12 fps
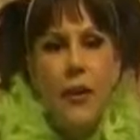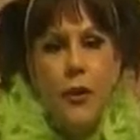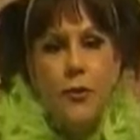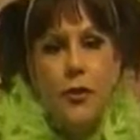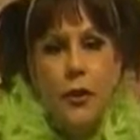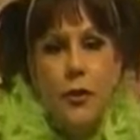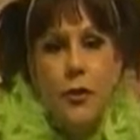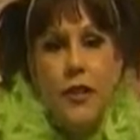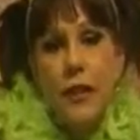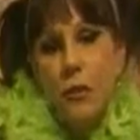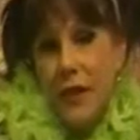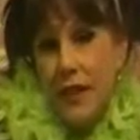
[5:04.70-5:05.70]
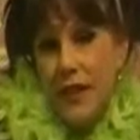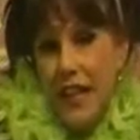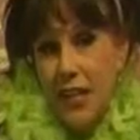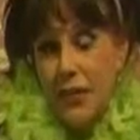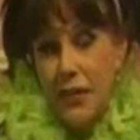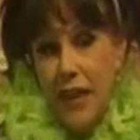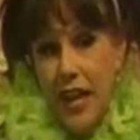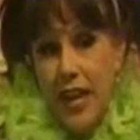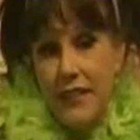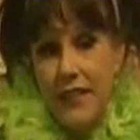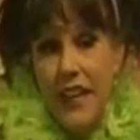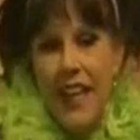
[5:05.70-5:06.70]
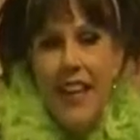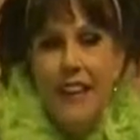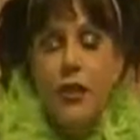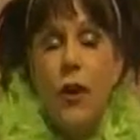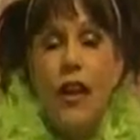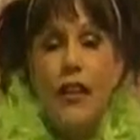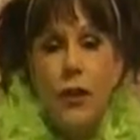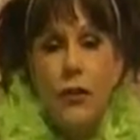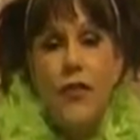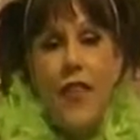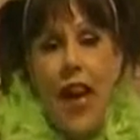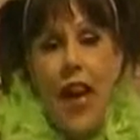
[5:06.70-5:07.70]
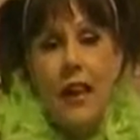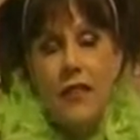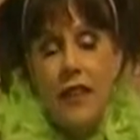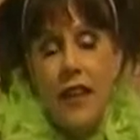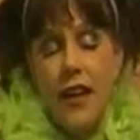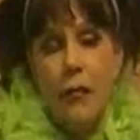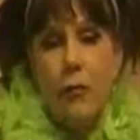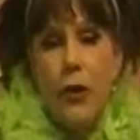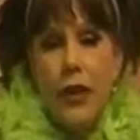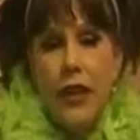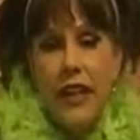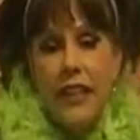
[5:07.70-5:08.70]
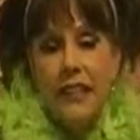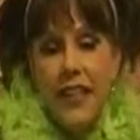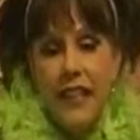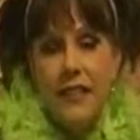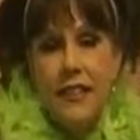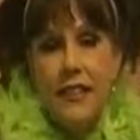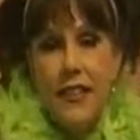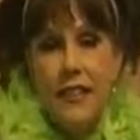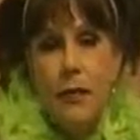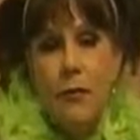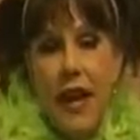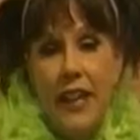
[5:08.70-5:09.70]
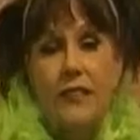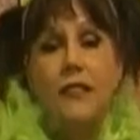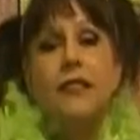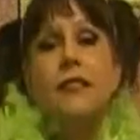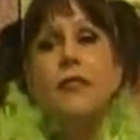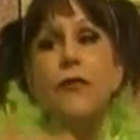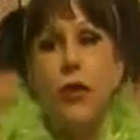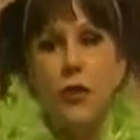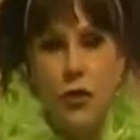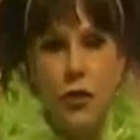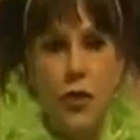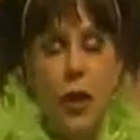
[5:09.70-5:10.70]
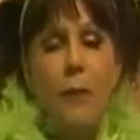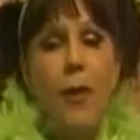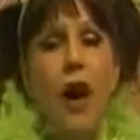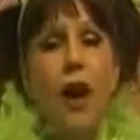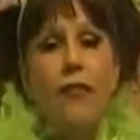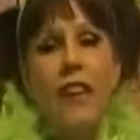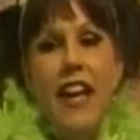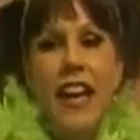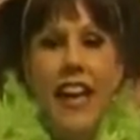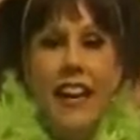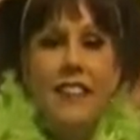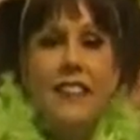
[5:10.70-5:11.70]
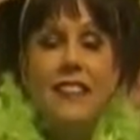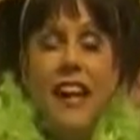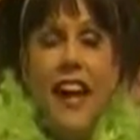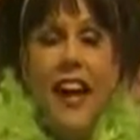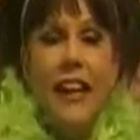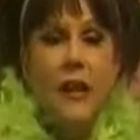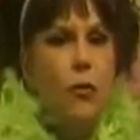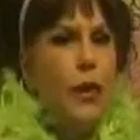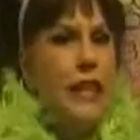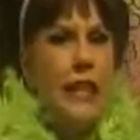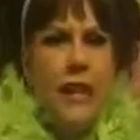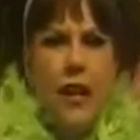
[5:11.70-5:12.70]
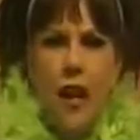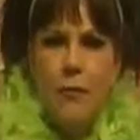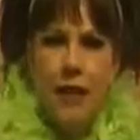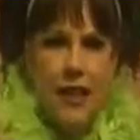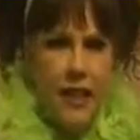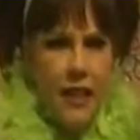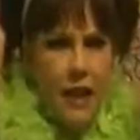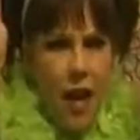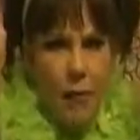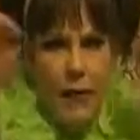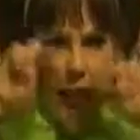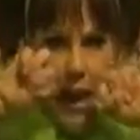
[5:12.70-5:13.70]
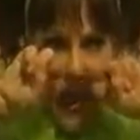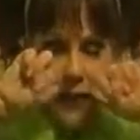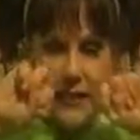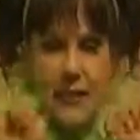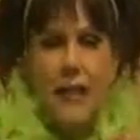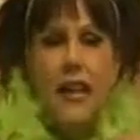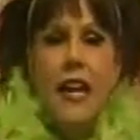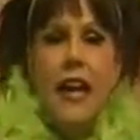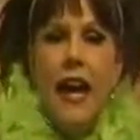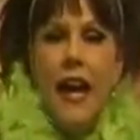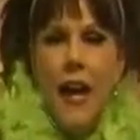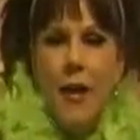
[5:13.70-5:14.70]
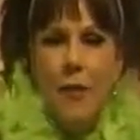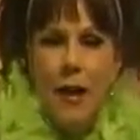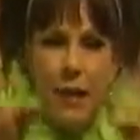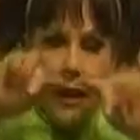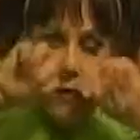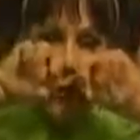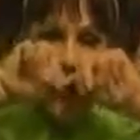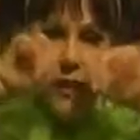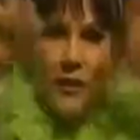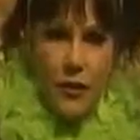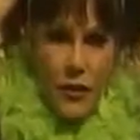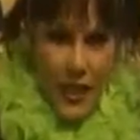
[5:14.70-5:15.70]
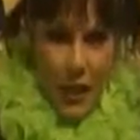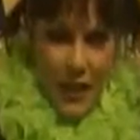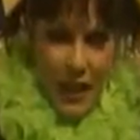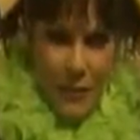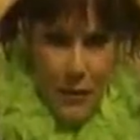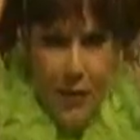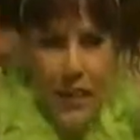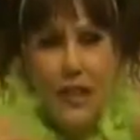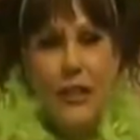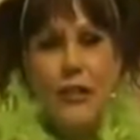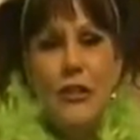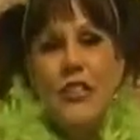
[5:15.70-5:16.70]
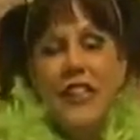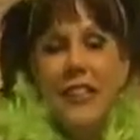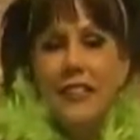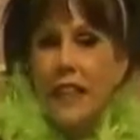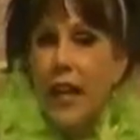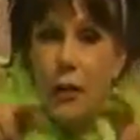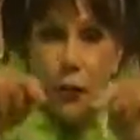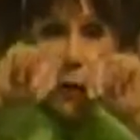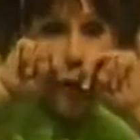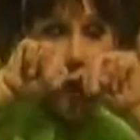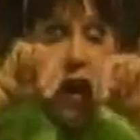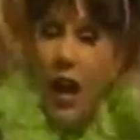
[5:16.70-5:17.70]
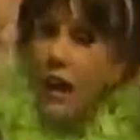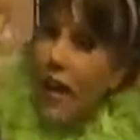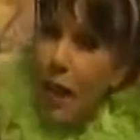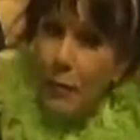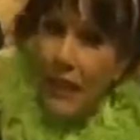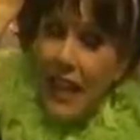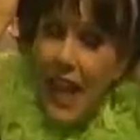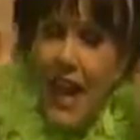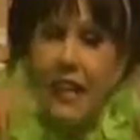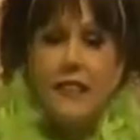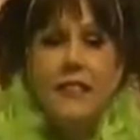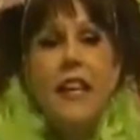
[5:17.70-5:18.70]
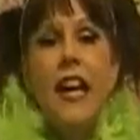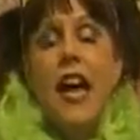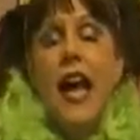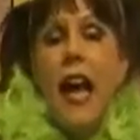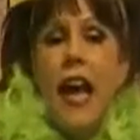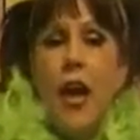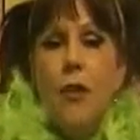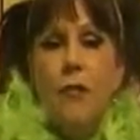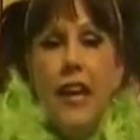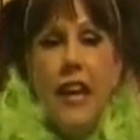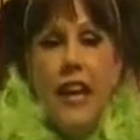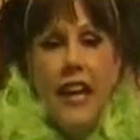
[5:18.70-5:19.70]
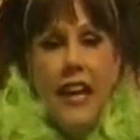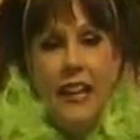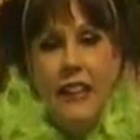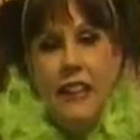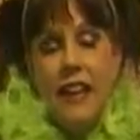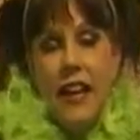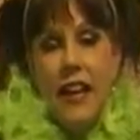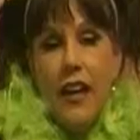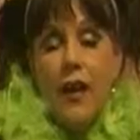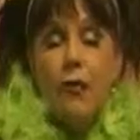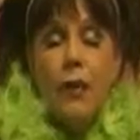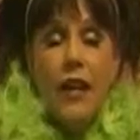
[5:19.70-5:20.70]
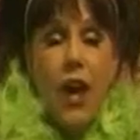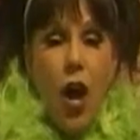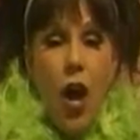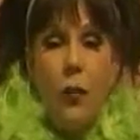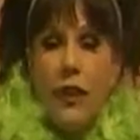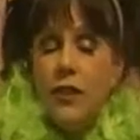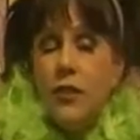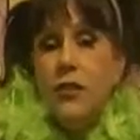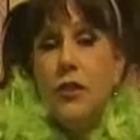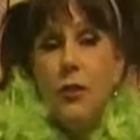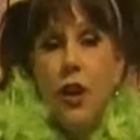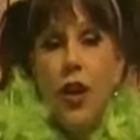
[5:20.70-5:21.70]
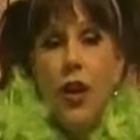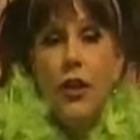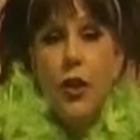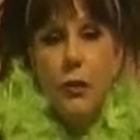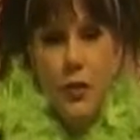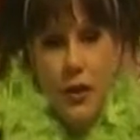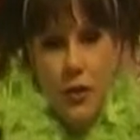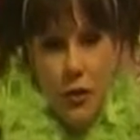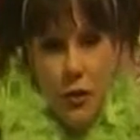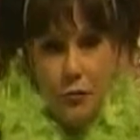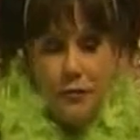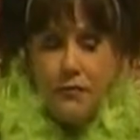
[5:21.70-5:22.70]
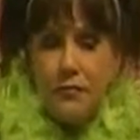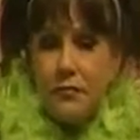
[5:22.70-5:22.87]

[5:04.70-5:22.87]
the other children and what the teacher does. And so I use that book and lesson as a basis for us to jump off and to say we cannot be copycats. I make them do whiskers and I make them do ears, and I say we're not copycats. And we always use the word original.